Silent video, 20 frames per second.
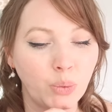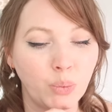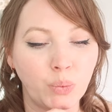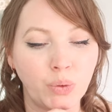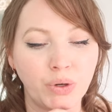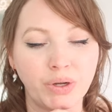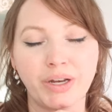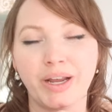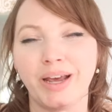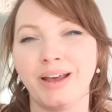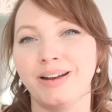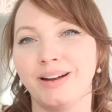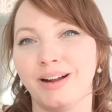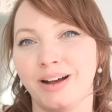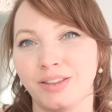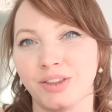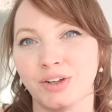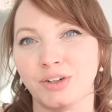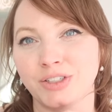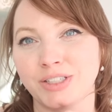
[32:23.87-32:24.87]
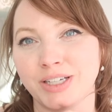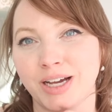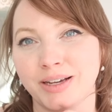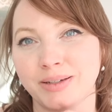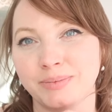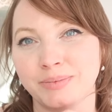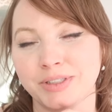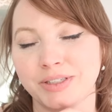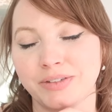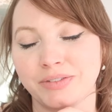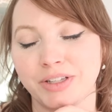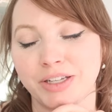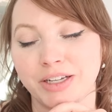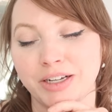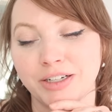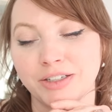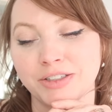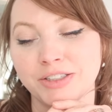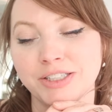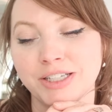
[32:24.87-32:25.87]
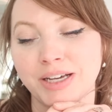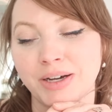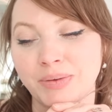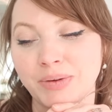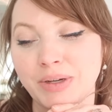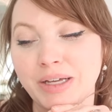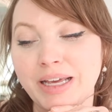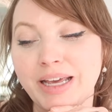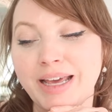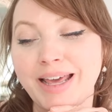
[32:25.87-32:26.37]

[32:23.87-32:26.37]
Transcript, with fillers: would at other times of the year. So